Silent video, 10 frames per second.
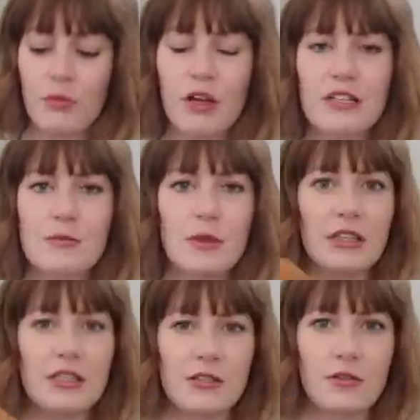Plus,
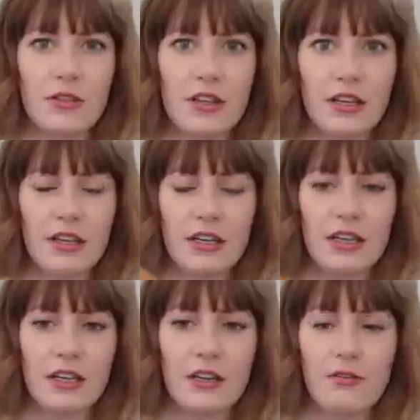being that it's so thin,
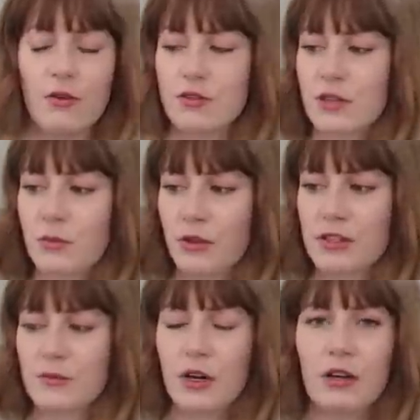it folds up
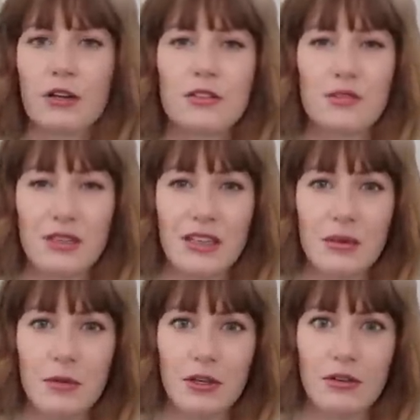really small. And so you can
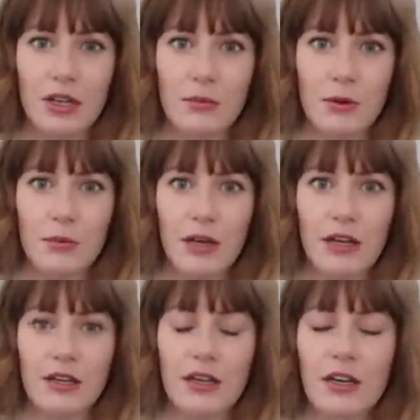keep it in your diaper
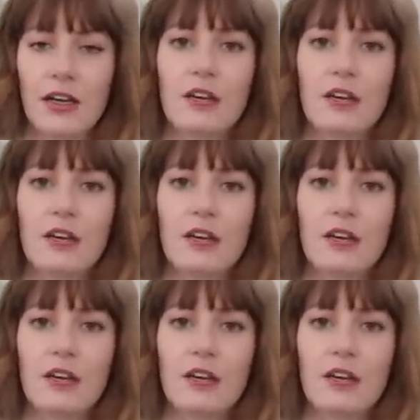bag